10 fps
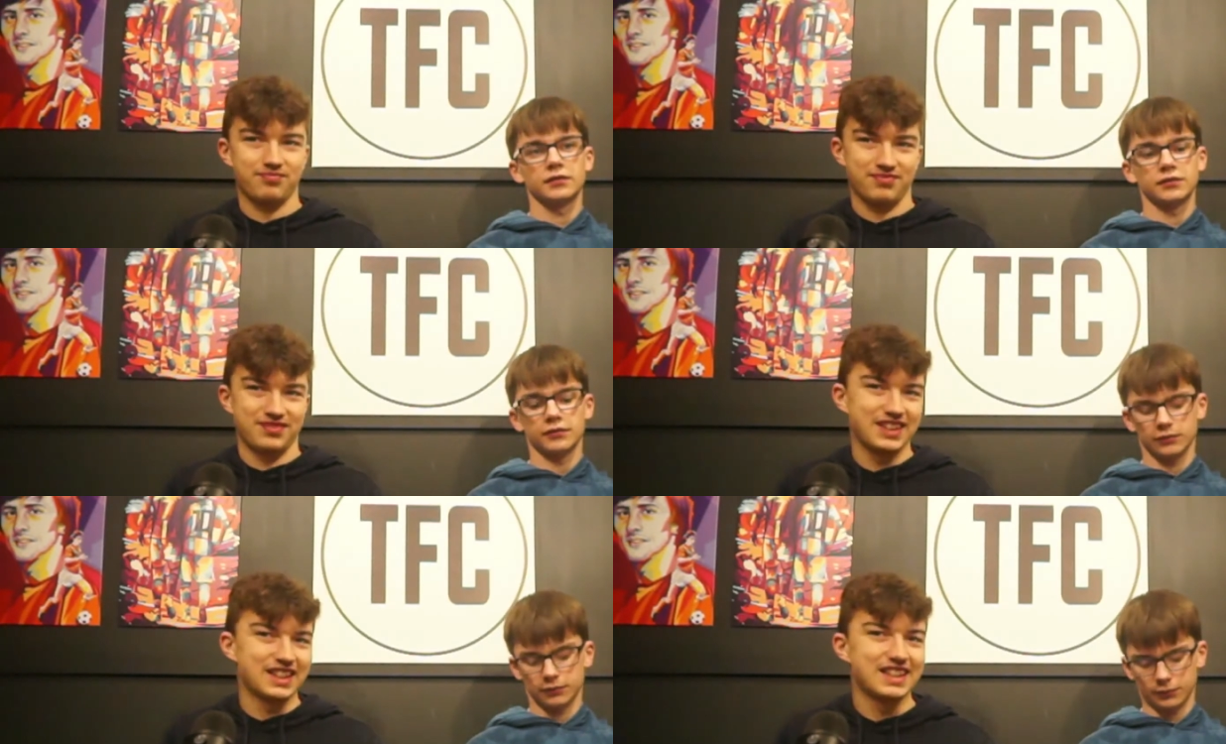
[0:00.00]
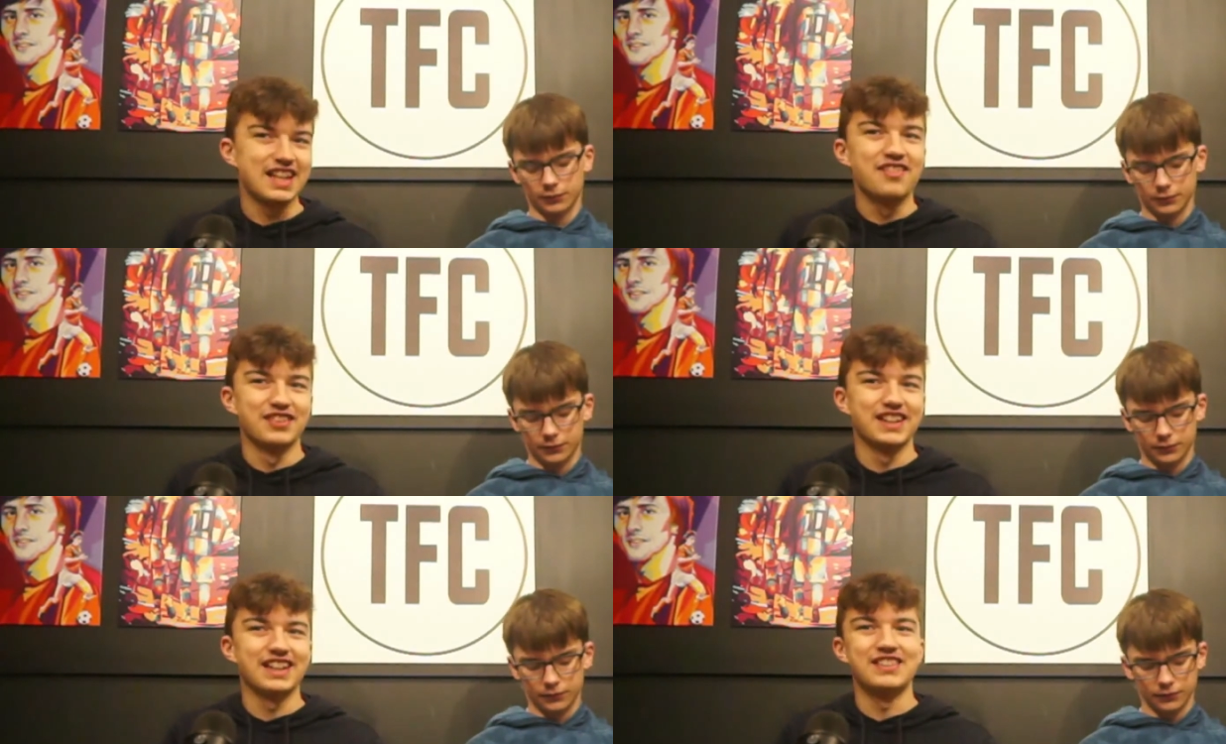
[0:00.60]
Speaker 1: You never
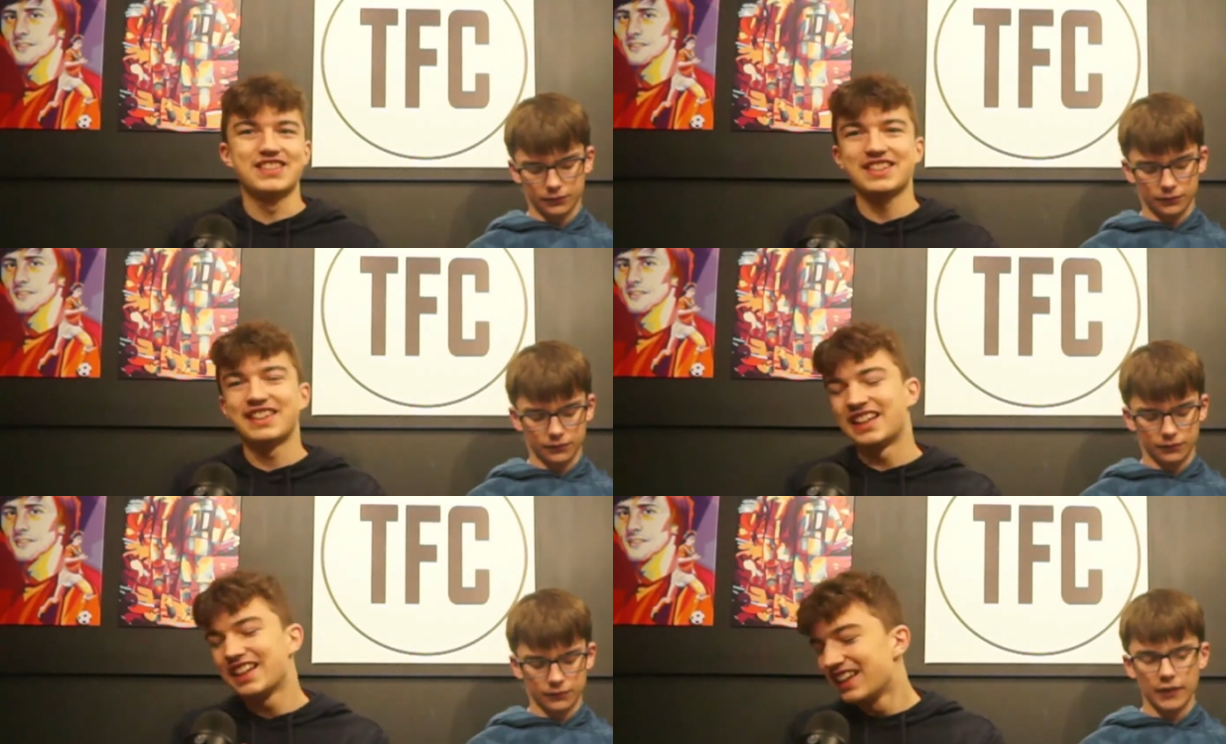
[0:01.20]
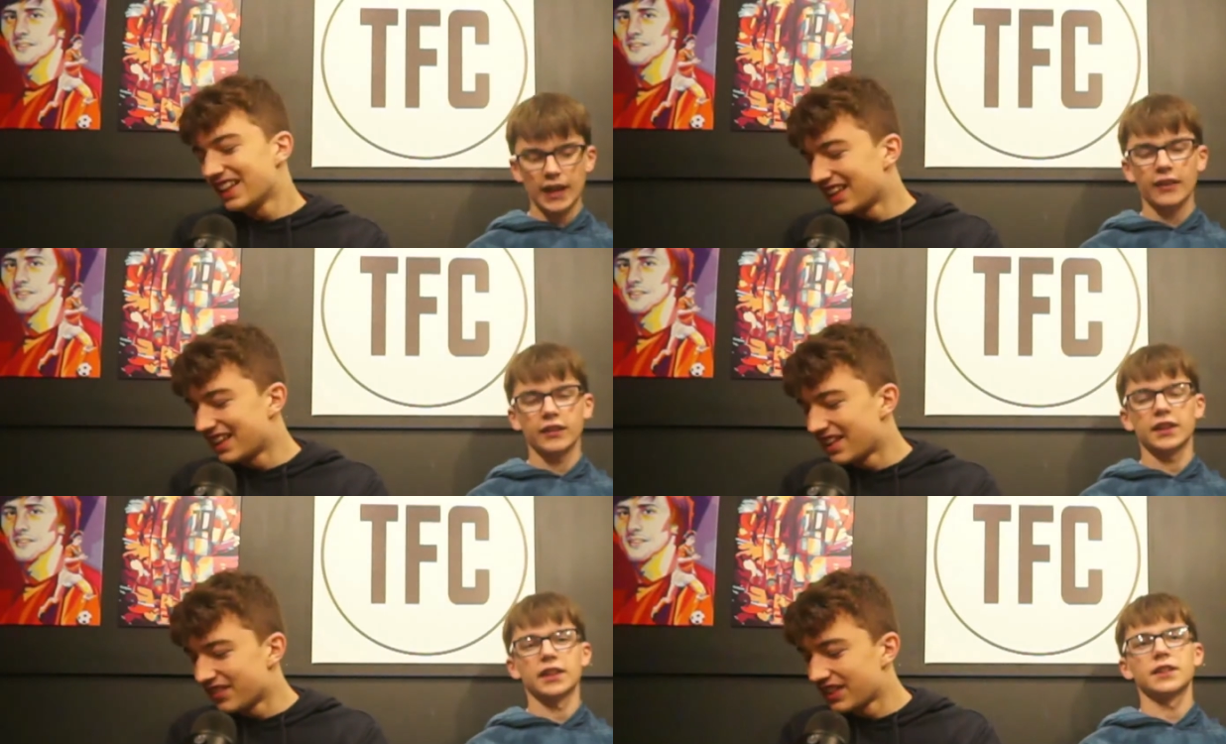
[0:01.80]
know, do you? Never. You
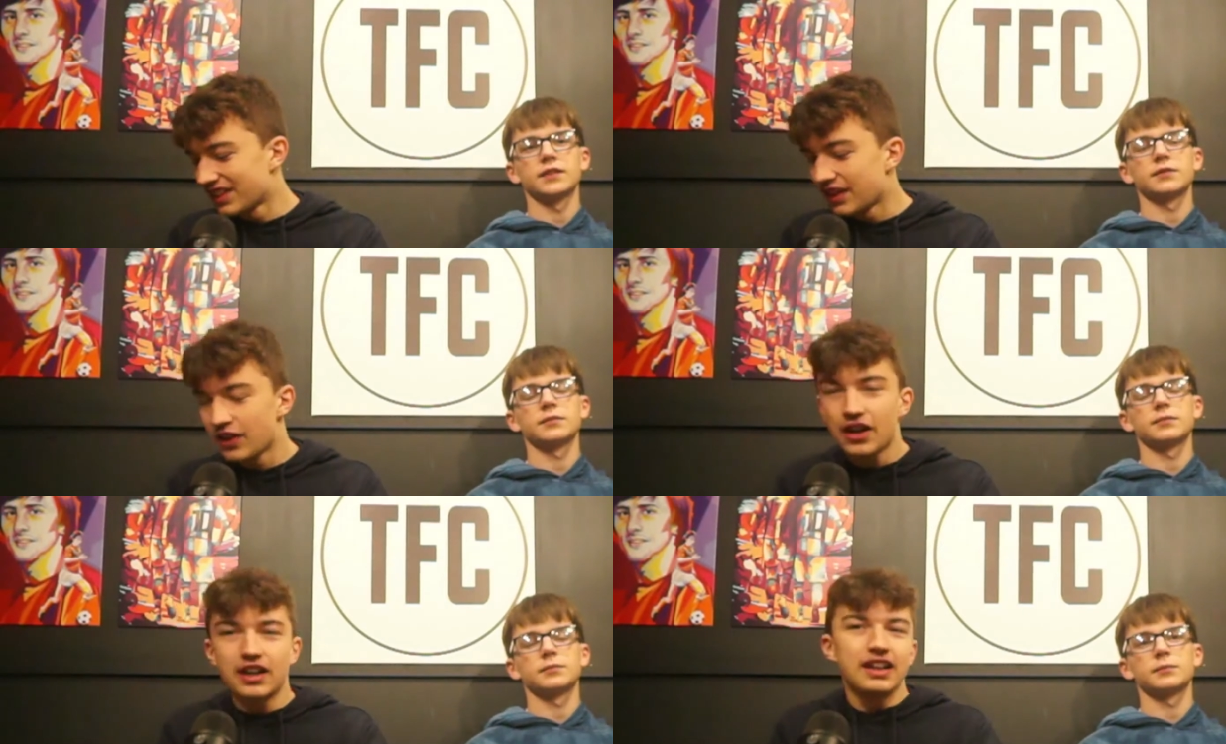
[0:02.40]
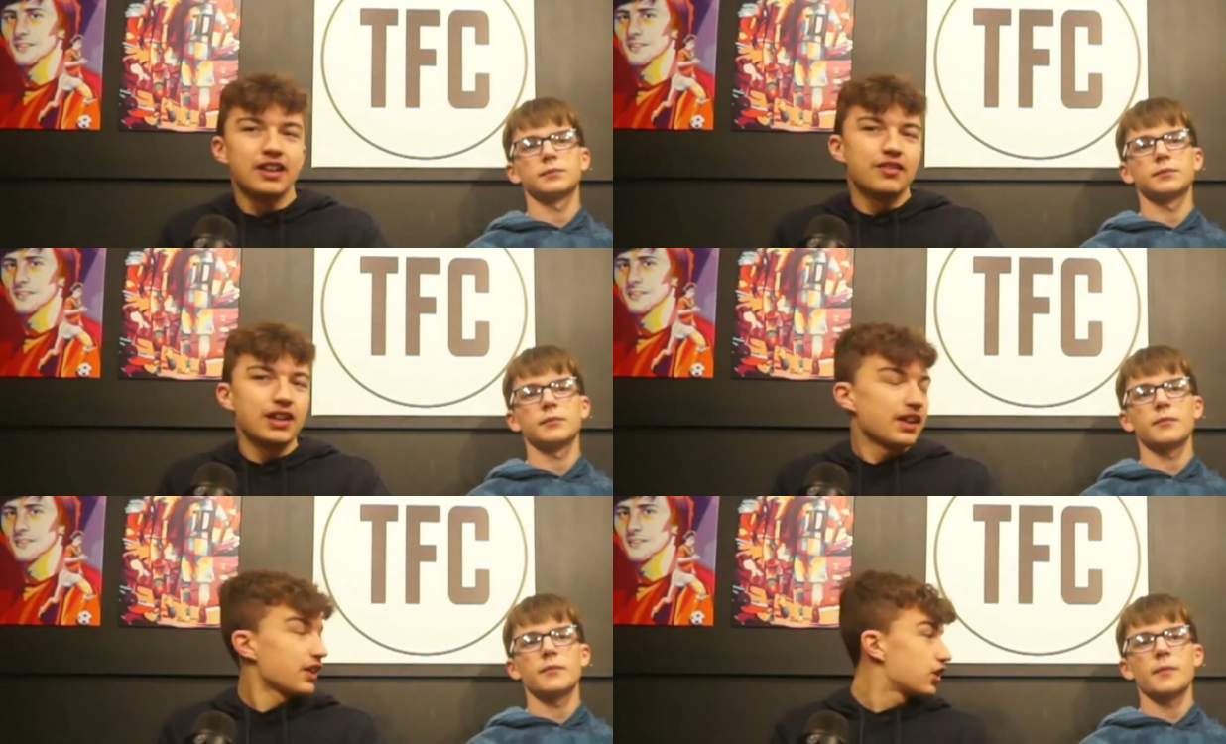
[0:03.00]
never know. But yeah,
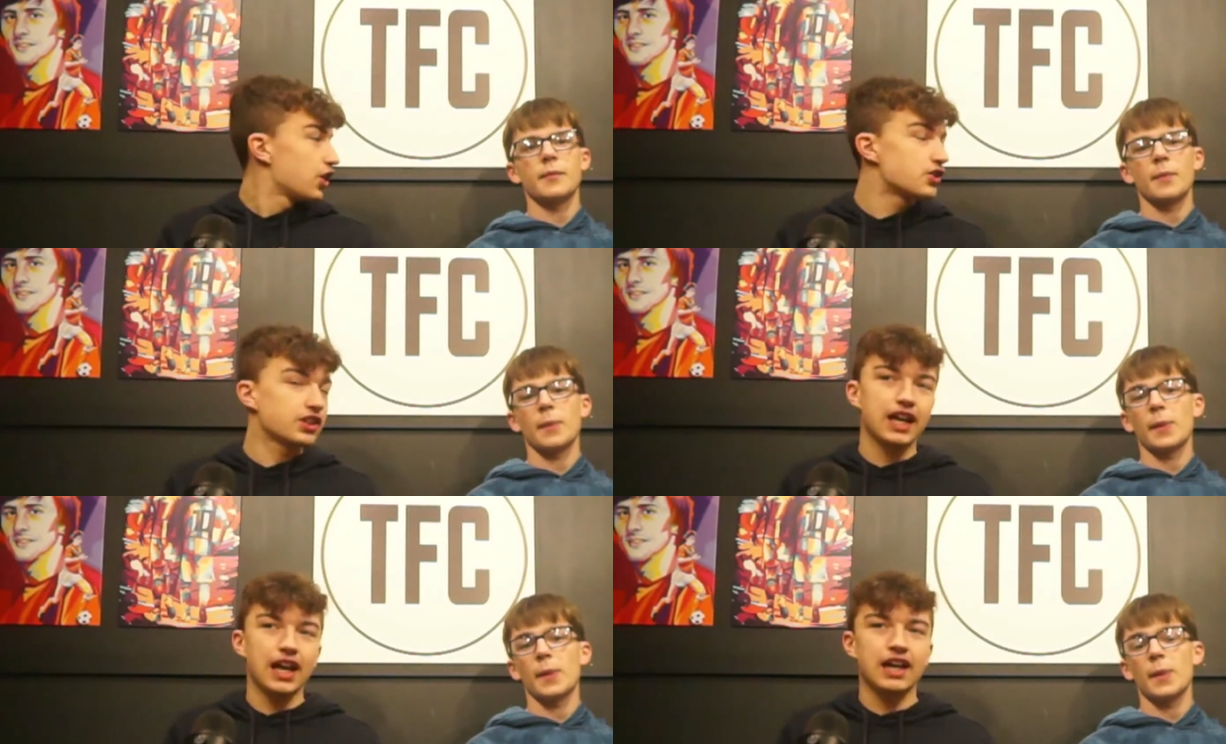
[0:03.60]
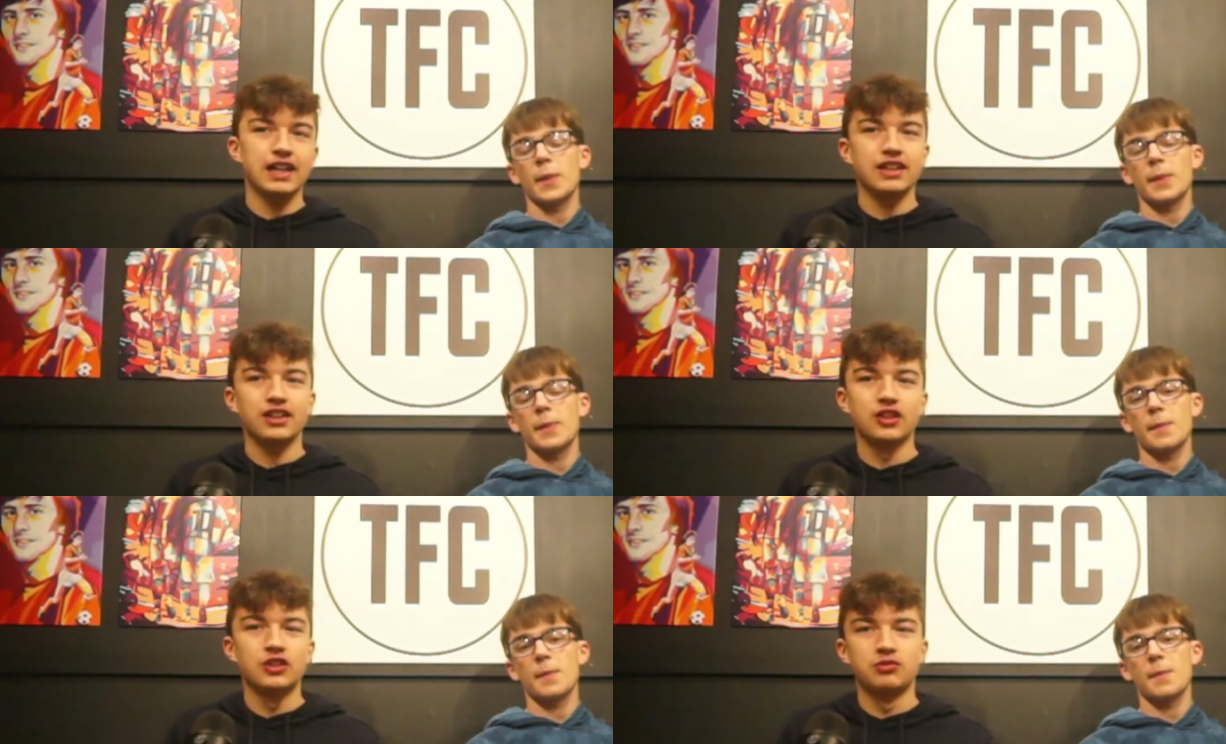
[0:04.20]
they could get a
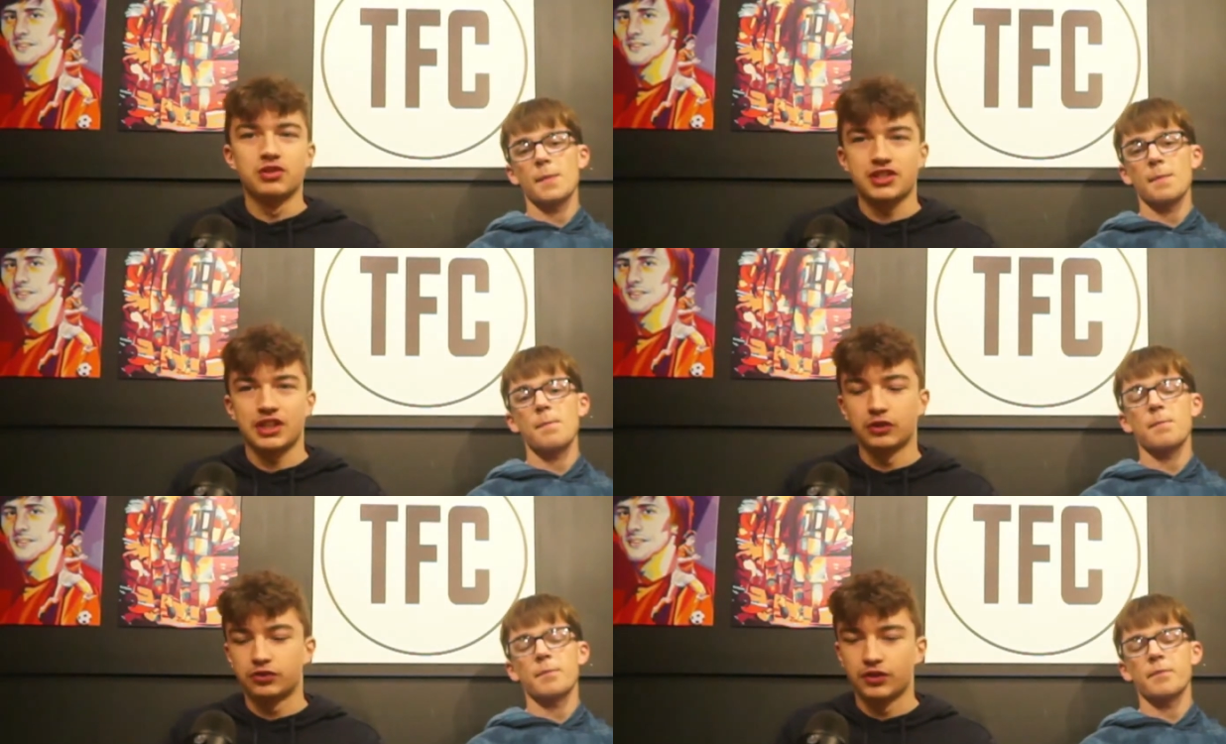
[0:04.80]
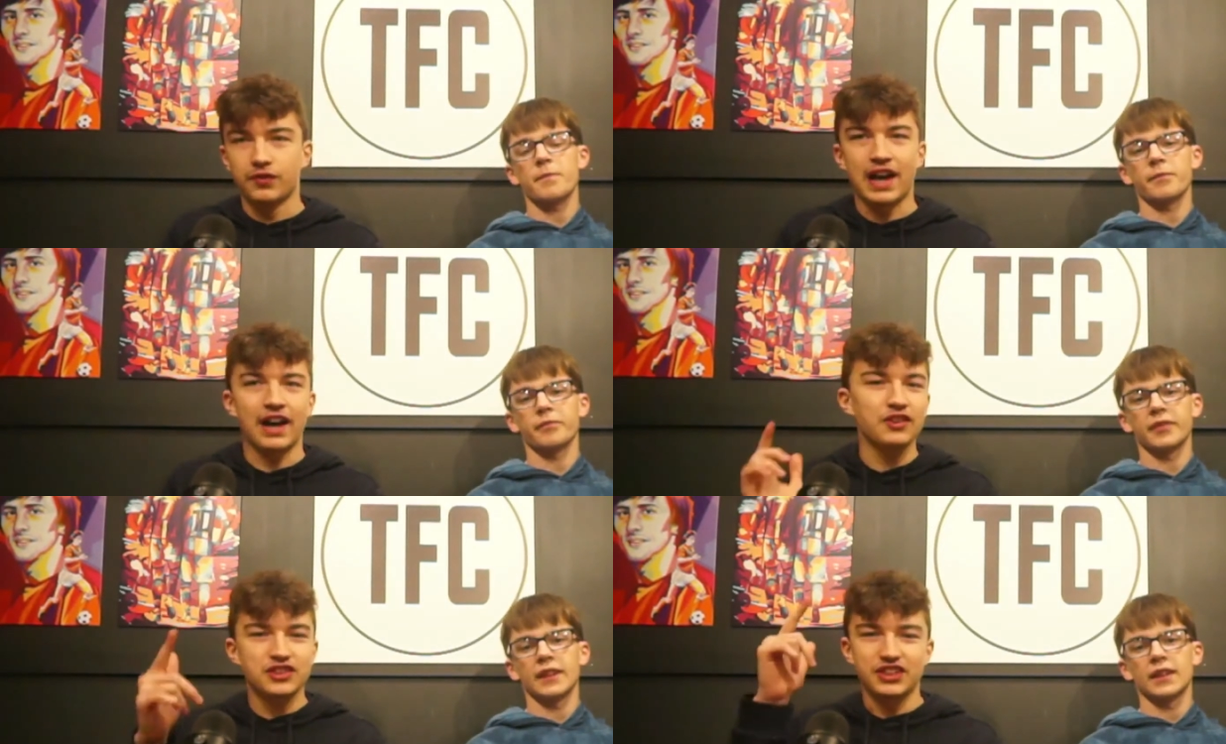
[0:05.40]
good result from that. On
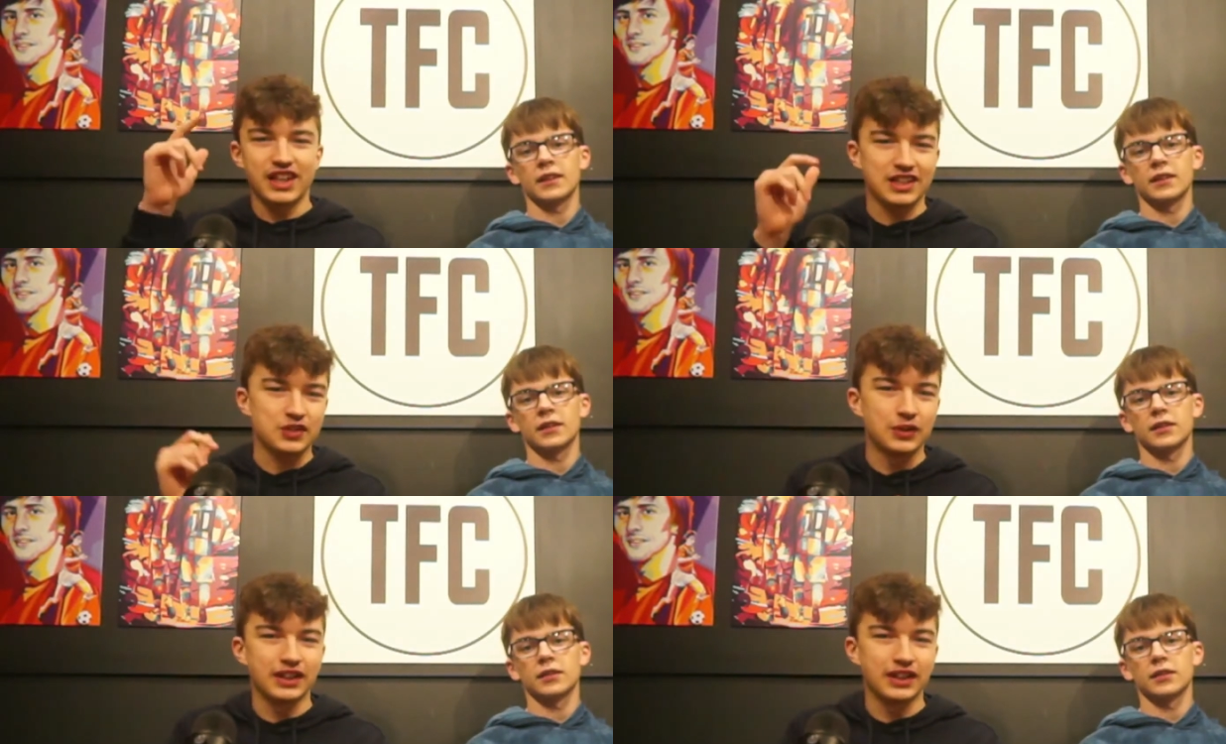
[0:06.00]
to the next one.